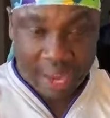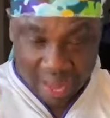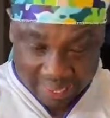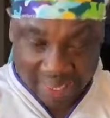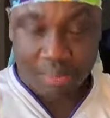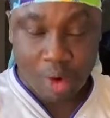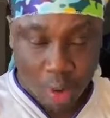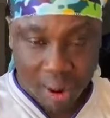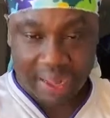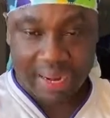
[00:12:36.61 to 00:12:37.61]
like any
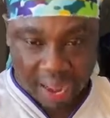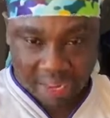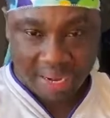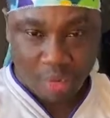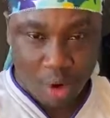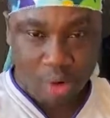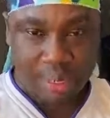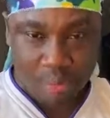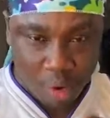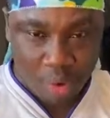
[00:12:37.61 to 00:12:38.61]
more why like any
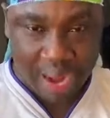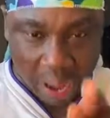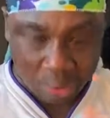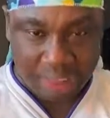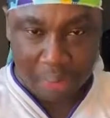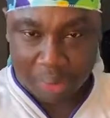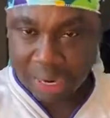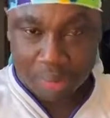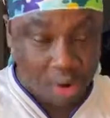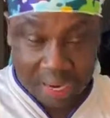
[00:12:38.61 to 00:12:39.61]
more the more now tap
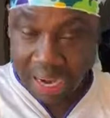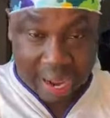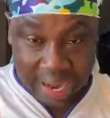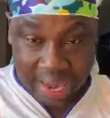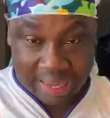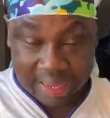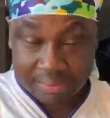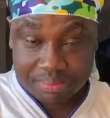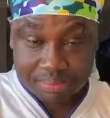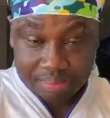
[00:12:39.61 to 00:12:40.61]
on the more na like it